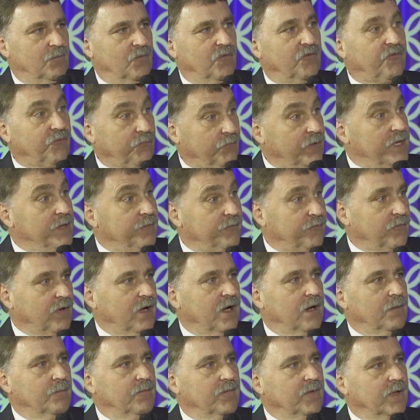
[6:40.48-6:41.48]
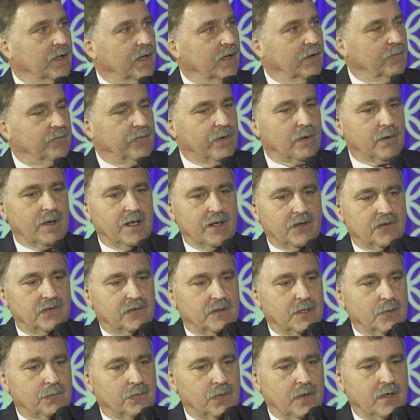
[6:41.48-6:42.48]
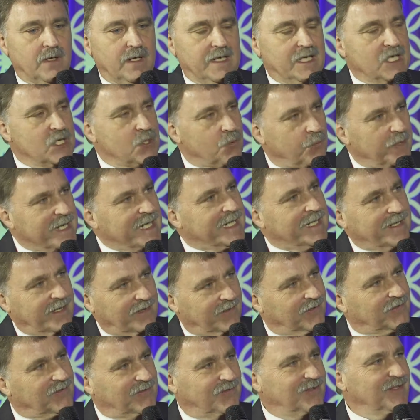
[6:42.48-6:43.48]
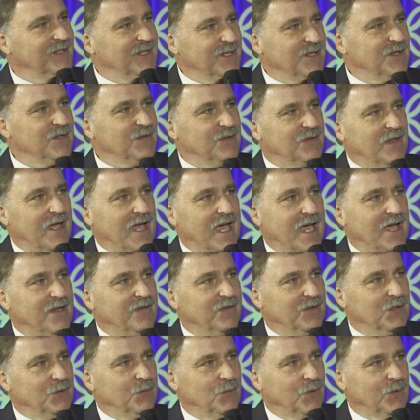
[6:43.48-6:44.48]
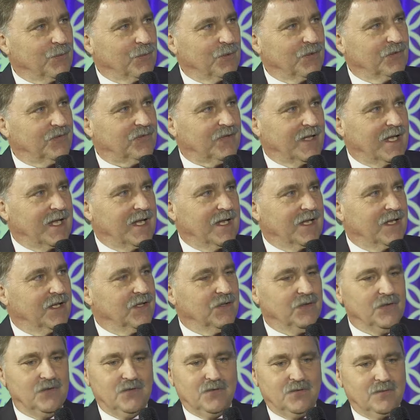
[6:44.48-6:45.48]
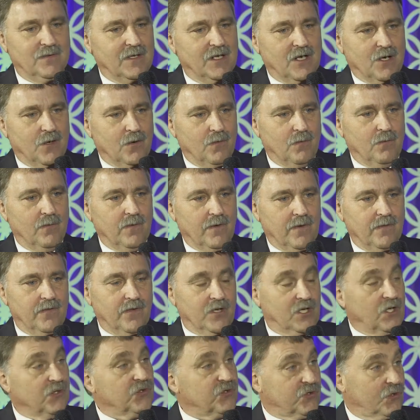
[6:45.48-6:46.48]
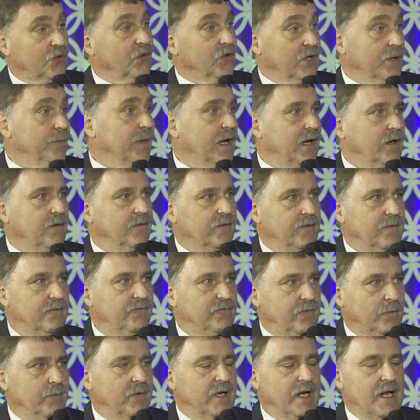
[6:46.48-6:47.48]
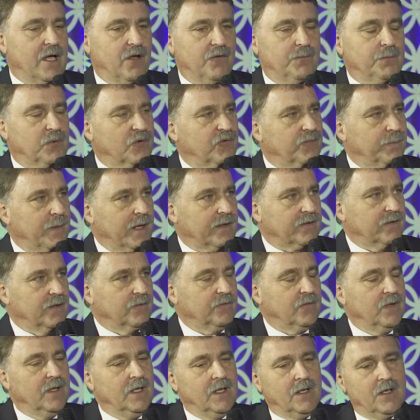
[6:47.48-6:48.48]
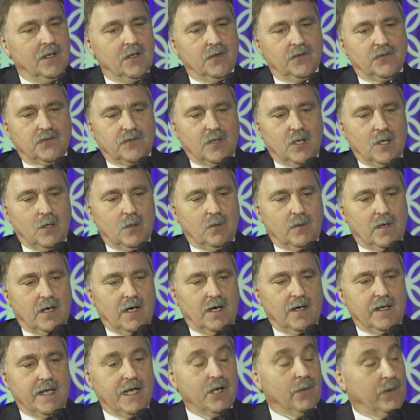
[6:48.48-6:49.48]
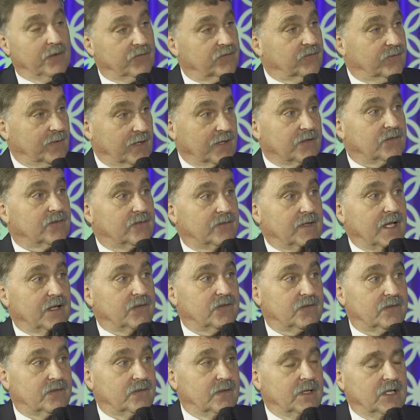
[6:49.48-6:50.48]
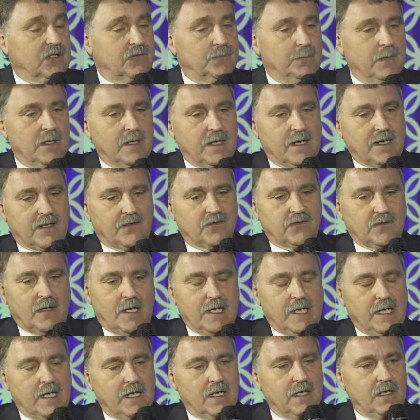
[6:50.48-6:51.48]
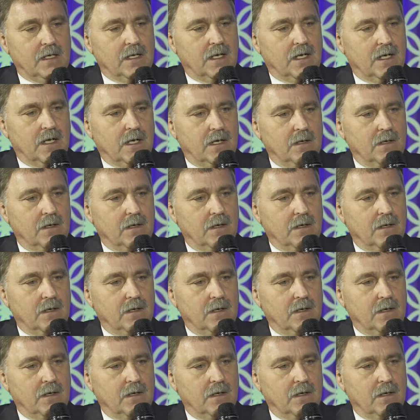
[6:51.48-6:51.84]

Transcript: free from various different ingredients that one would say is, concerned about from a health perspective. So, anyways, it's been an exciting